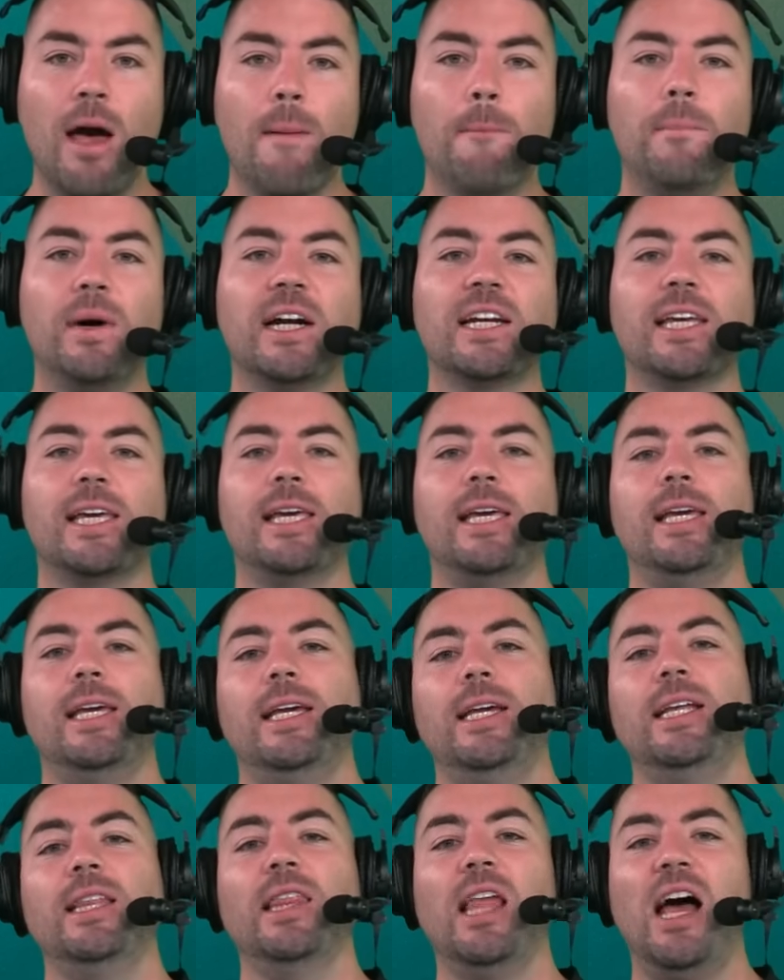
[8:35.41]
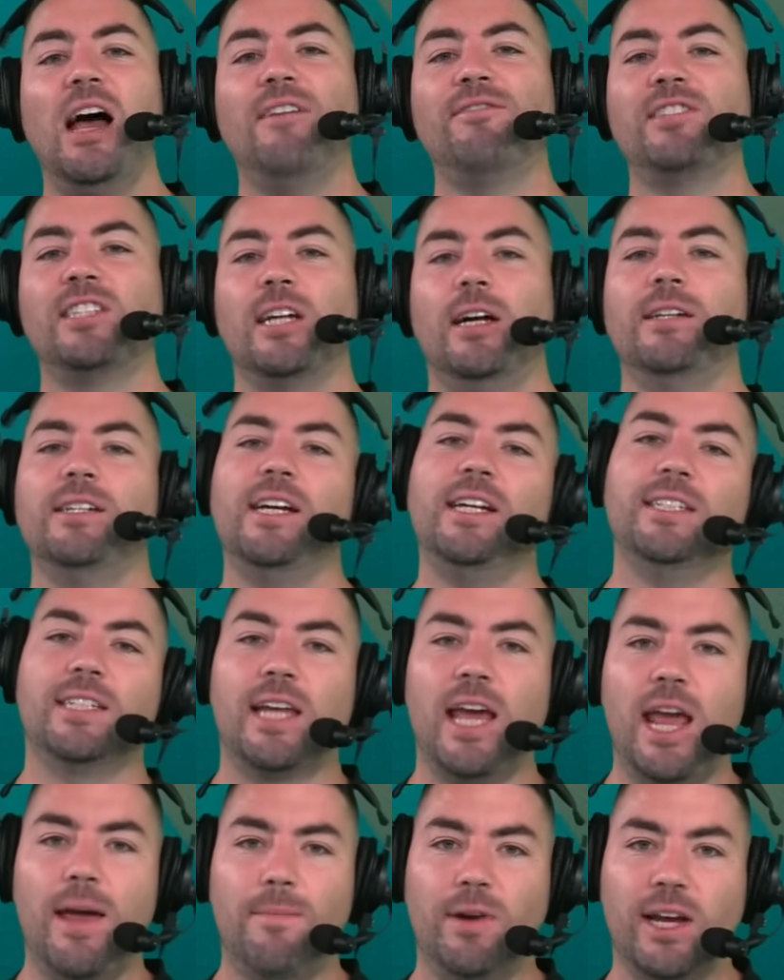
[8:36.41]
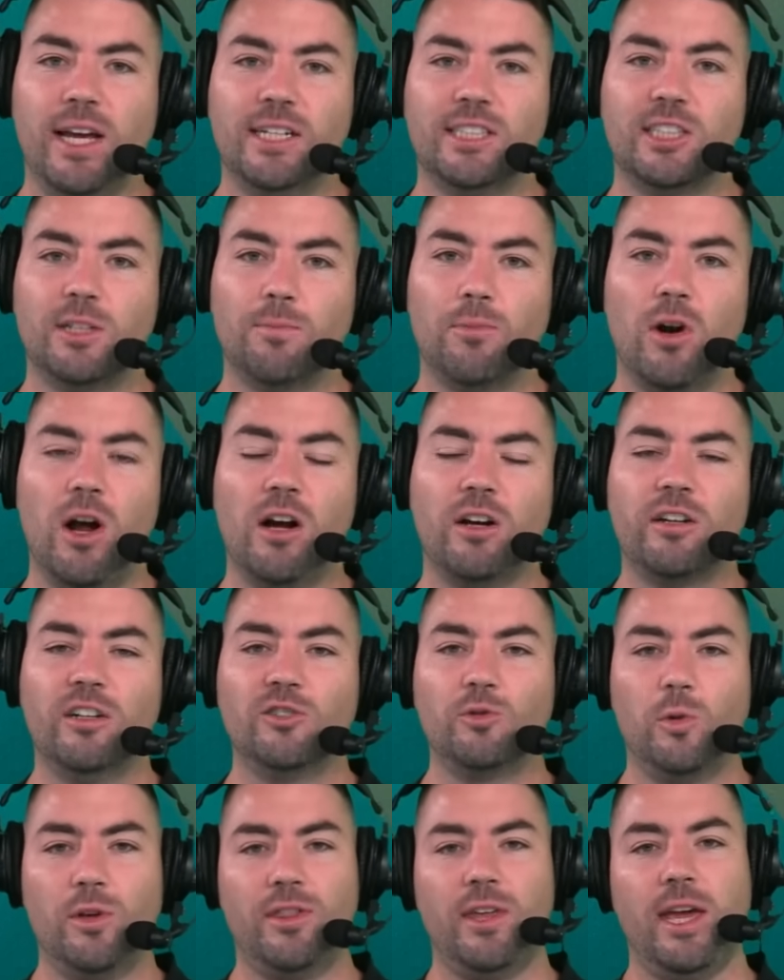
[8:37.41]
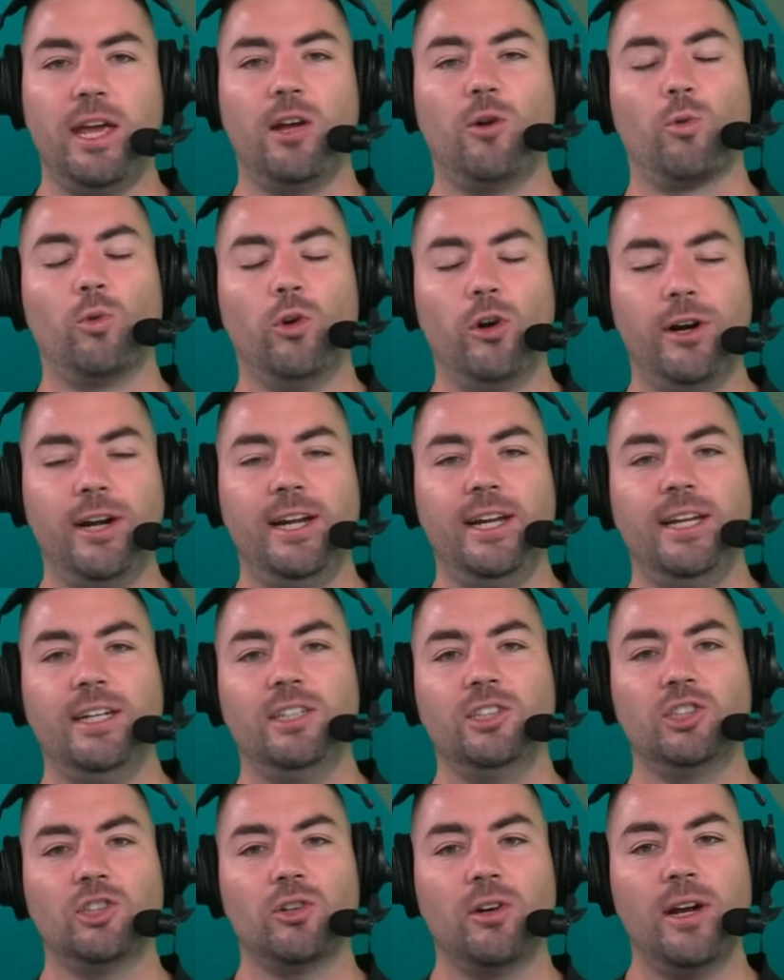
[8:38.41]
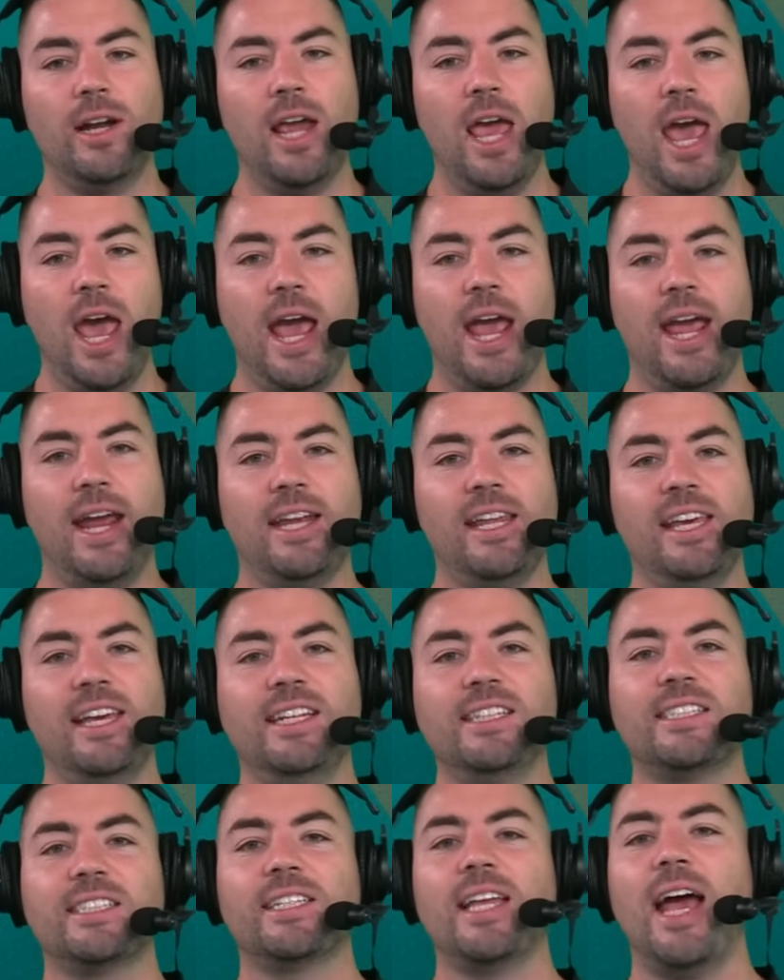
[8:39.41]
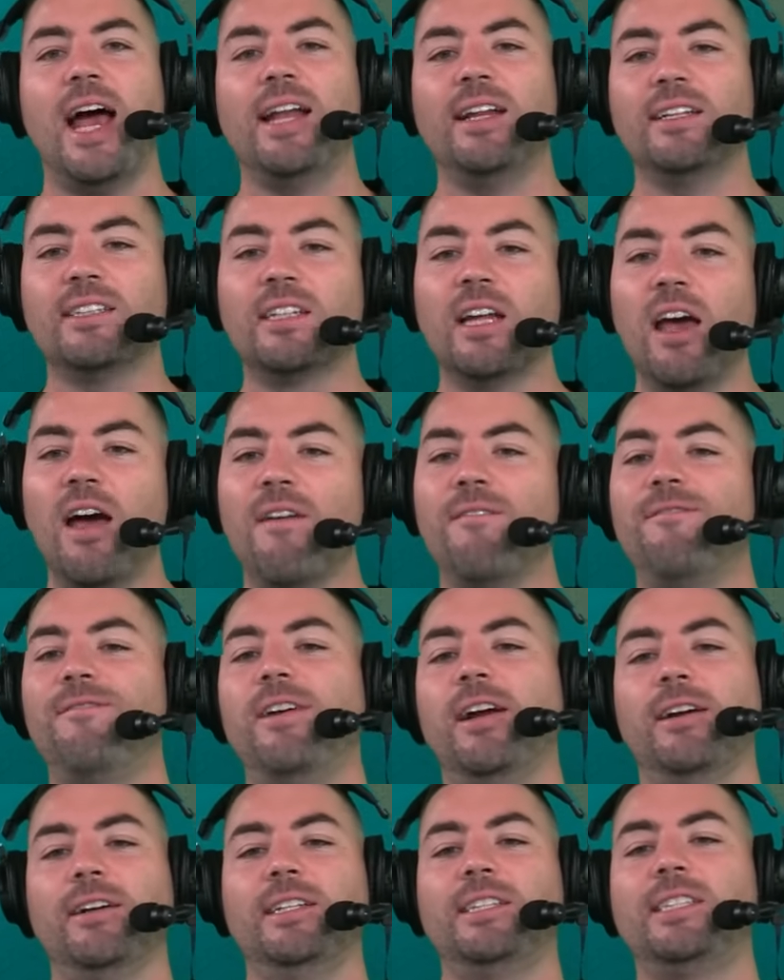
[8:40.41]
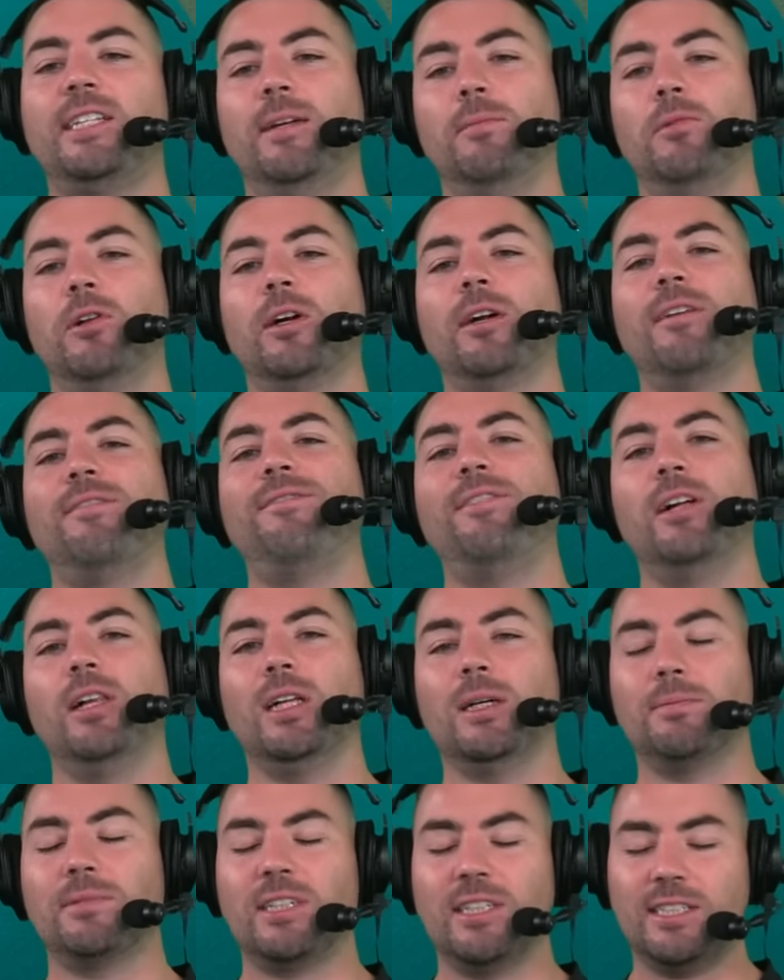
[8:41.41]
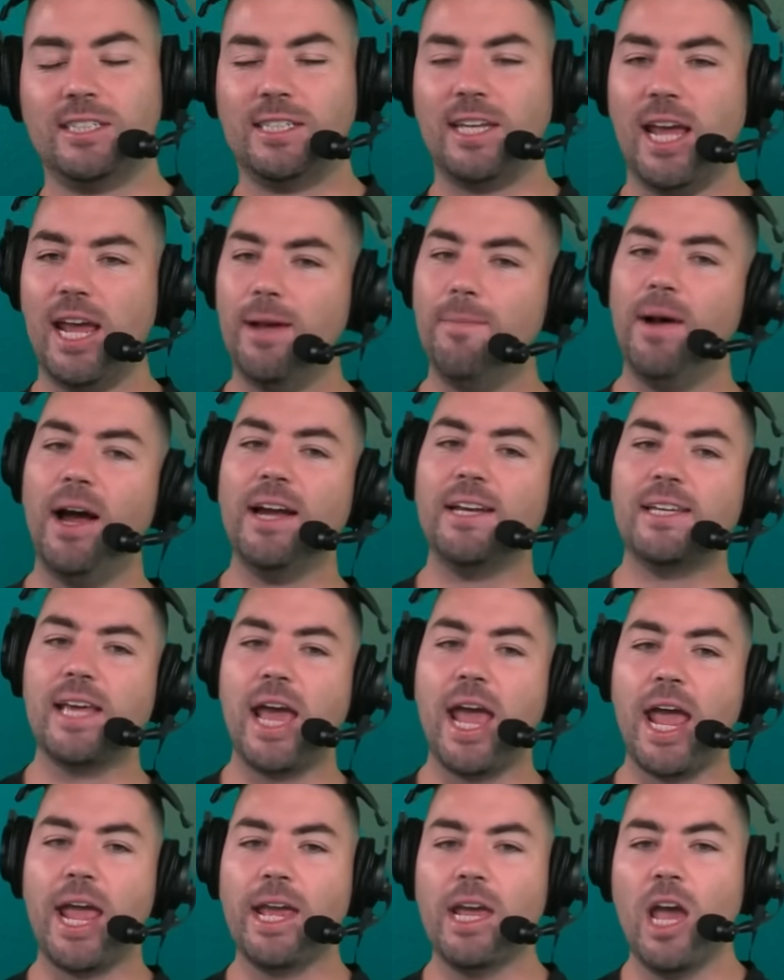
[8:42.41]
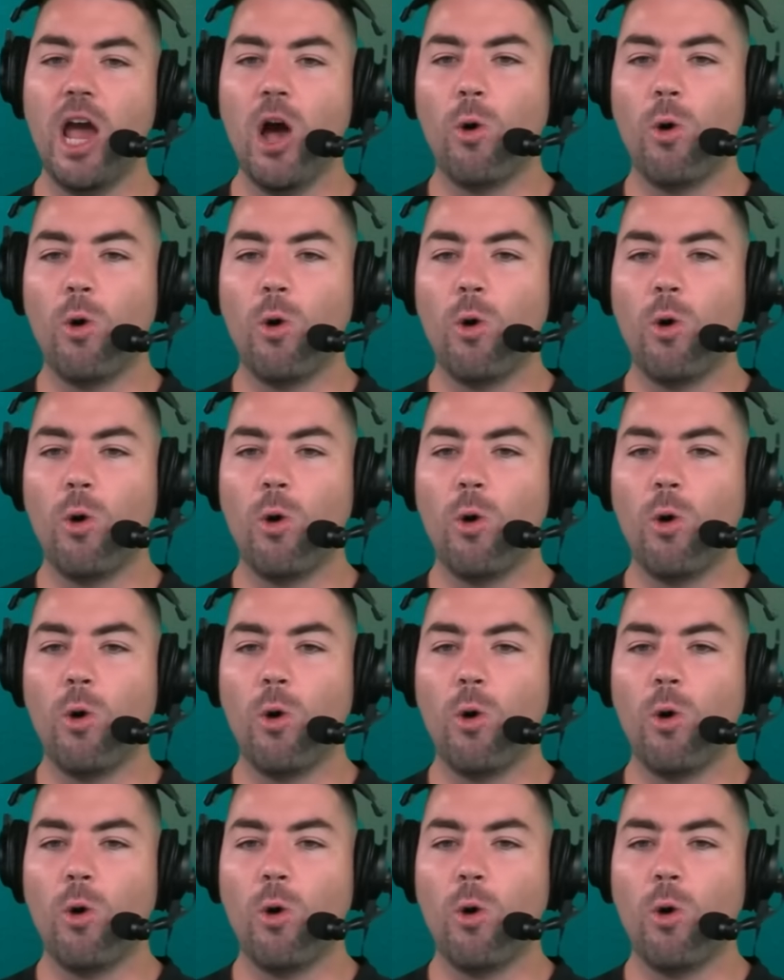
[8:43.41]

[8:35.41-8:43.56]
But he left Sunday's game against the Broncos with a groin injury, and his status very similar to Phillips. It's day by day.